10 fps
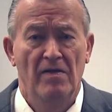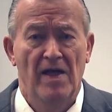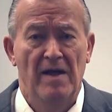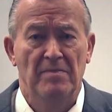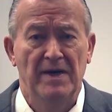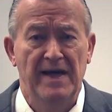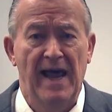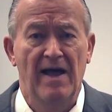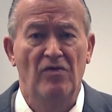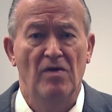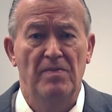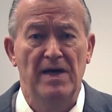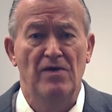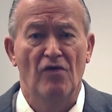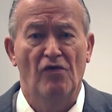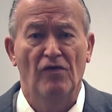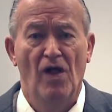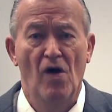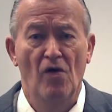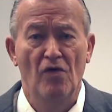that began to be
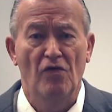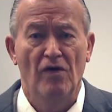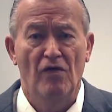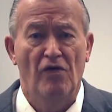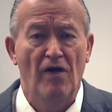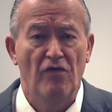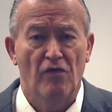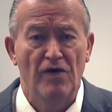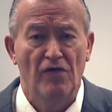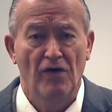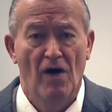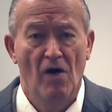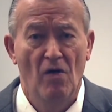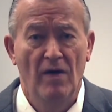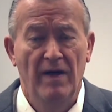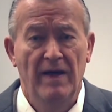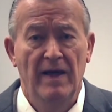disclosed centuries ago